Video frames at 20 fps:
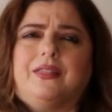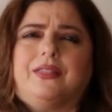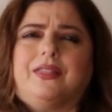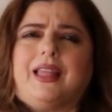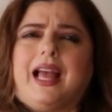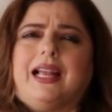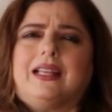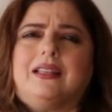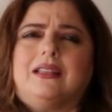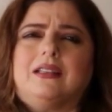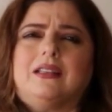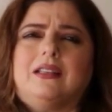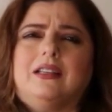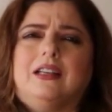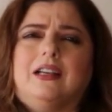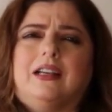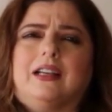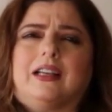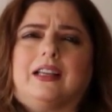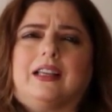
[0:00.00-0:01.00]
that
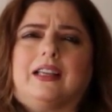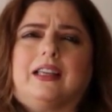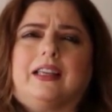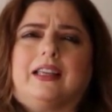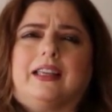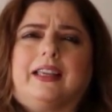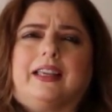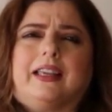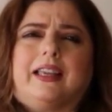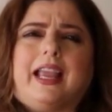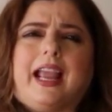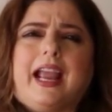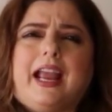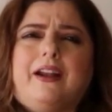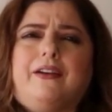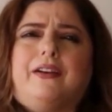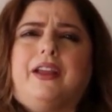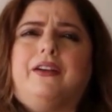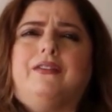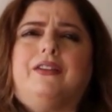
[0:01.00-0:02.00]

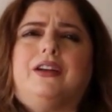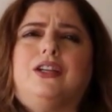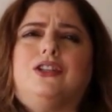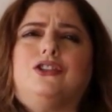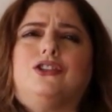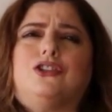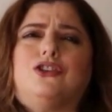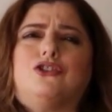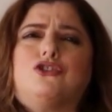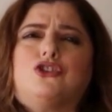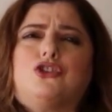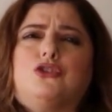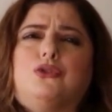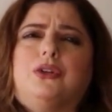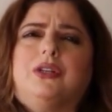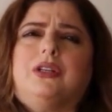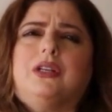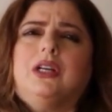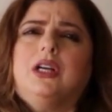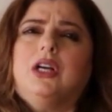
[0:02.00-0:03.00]
caregivers
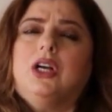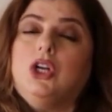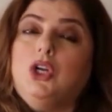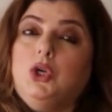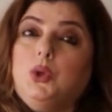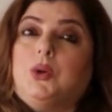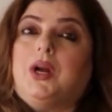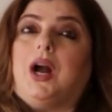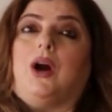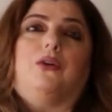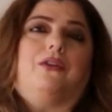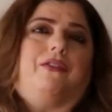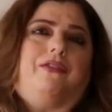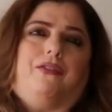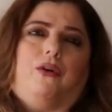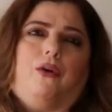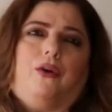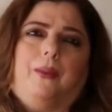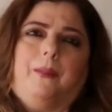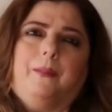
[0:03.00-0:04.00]
should look out
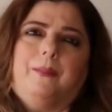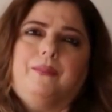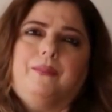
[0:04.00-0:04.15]
for?